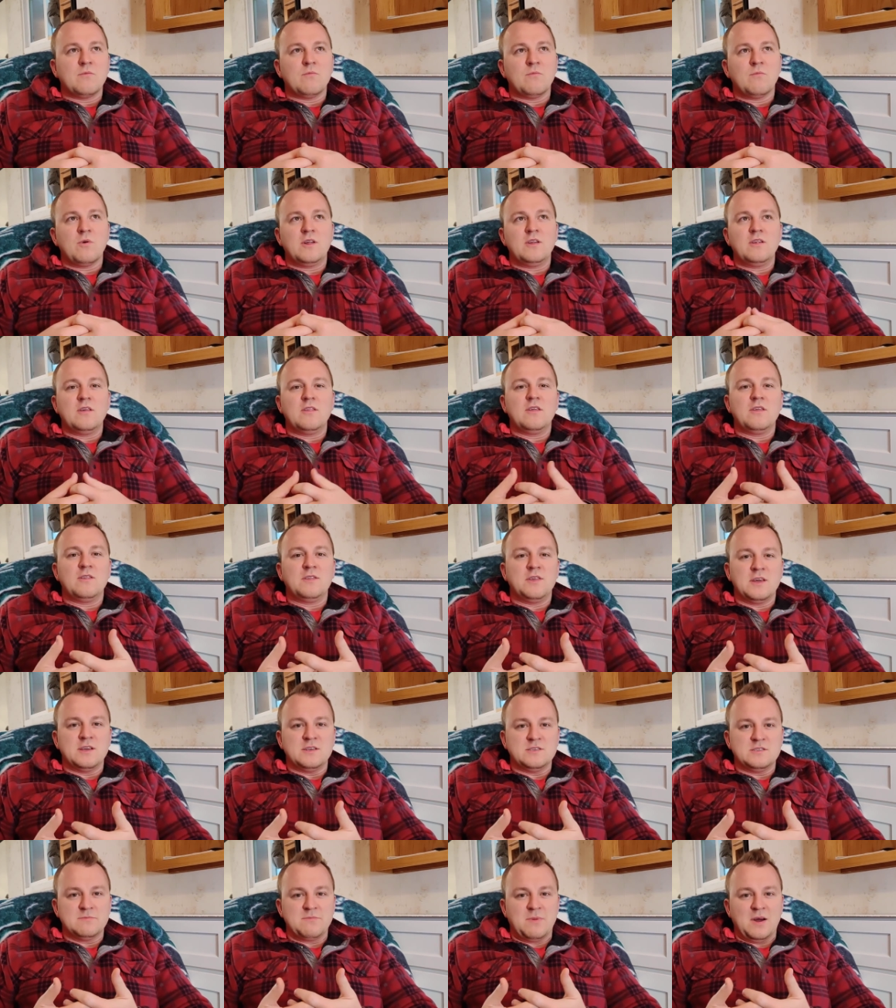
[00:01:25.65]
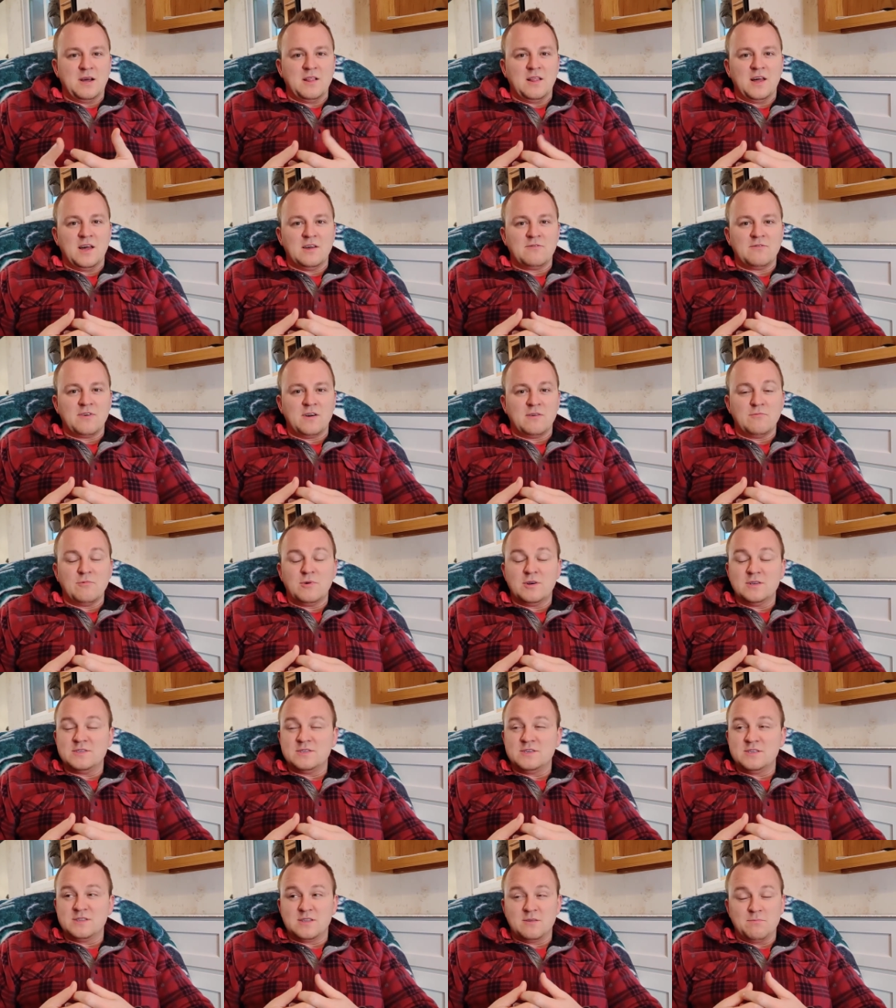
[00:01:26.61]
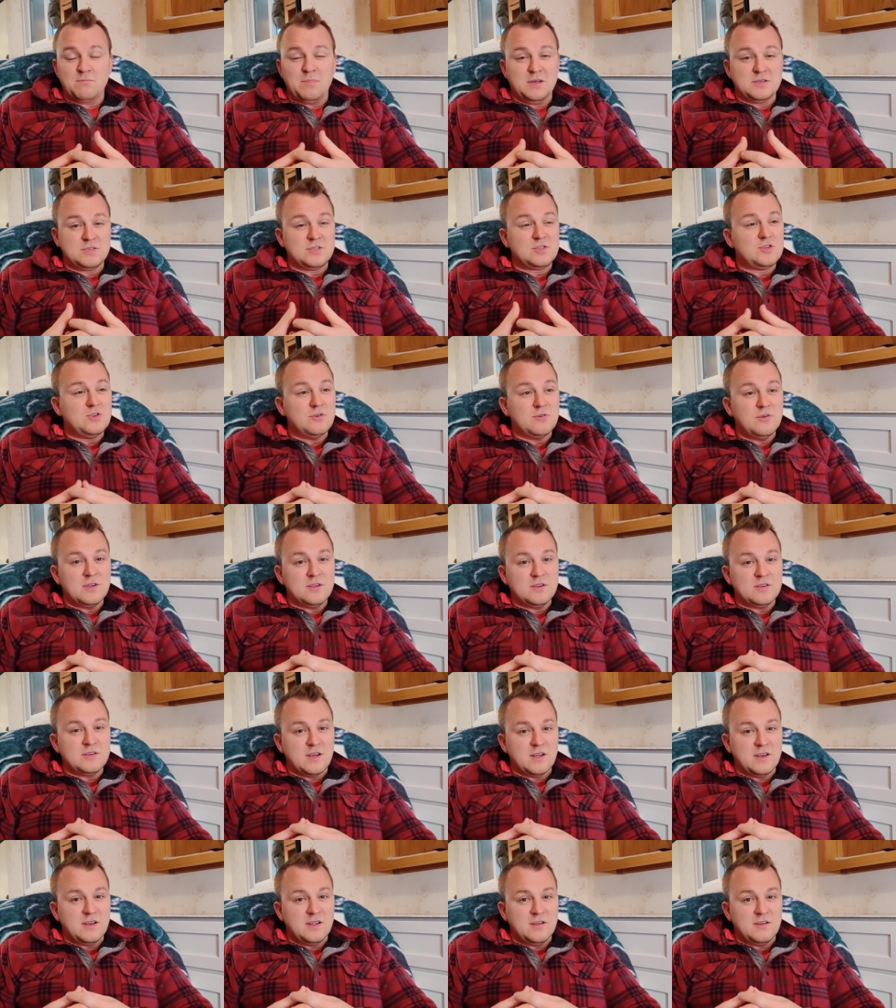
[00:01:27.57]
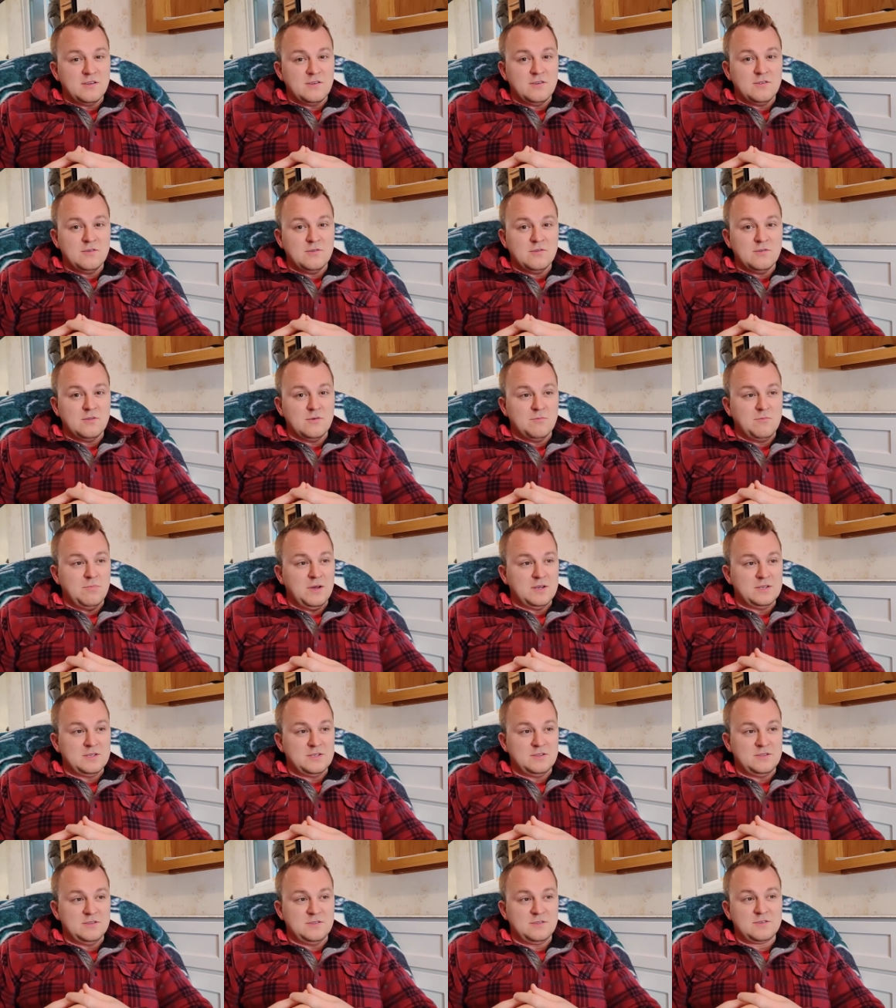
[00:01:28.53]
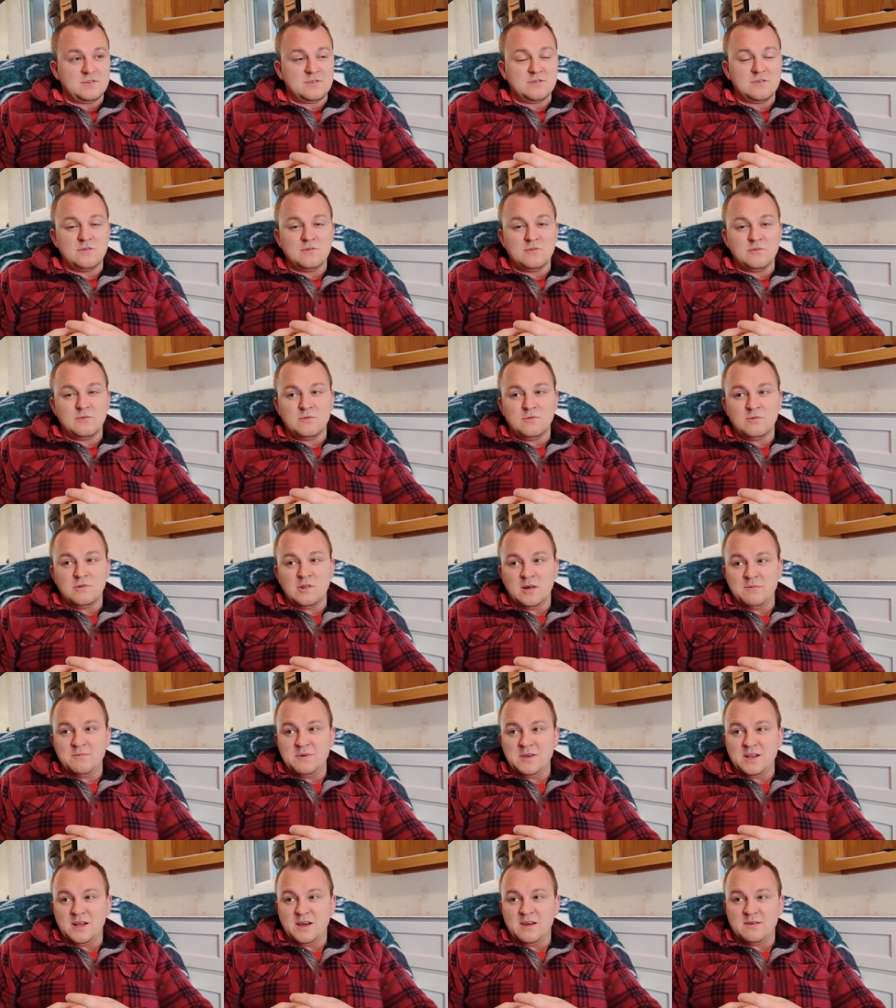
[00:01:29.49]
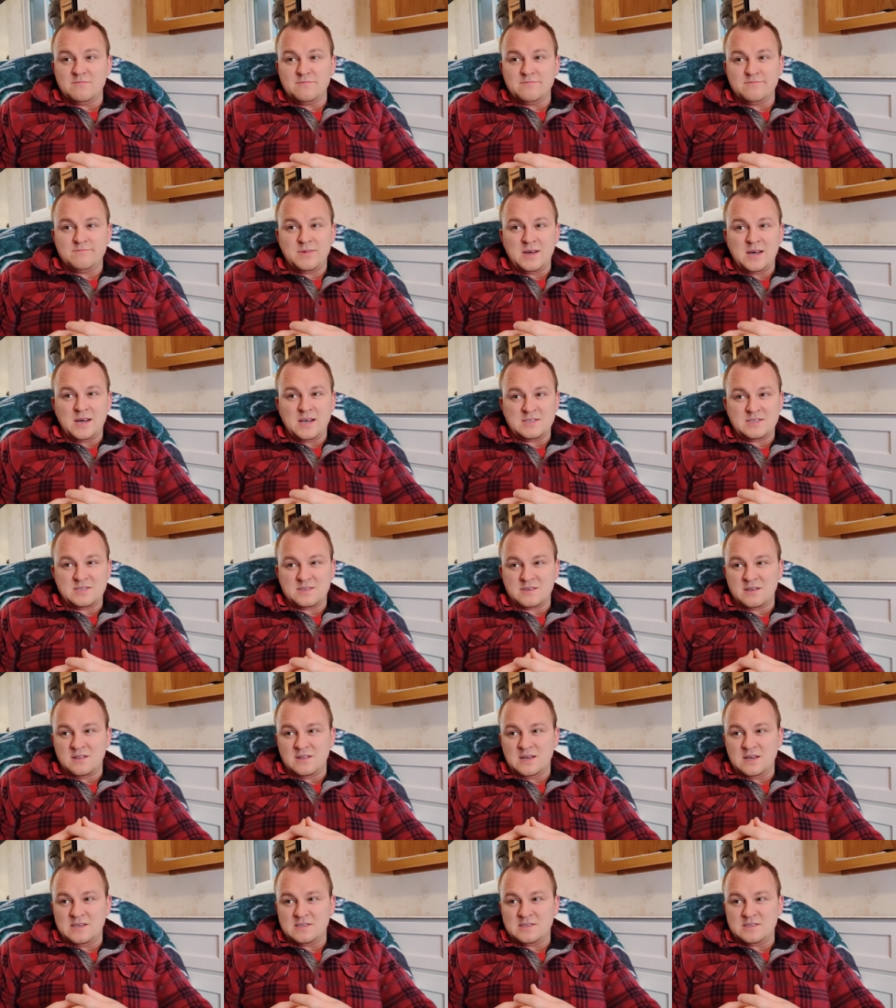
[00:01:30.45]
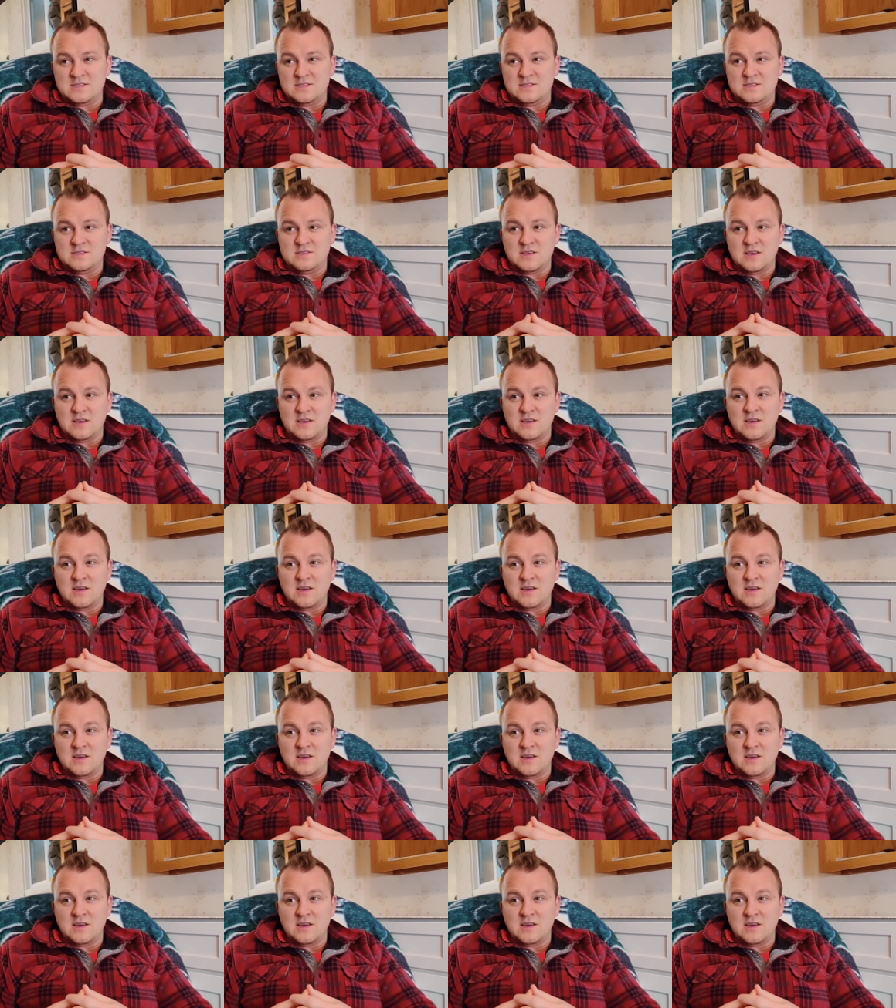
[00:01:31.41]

one of the things in my life, I wasn't the best student. I didn't do the best in school. I mean, I passed the classes.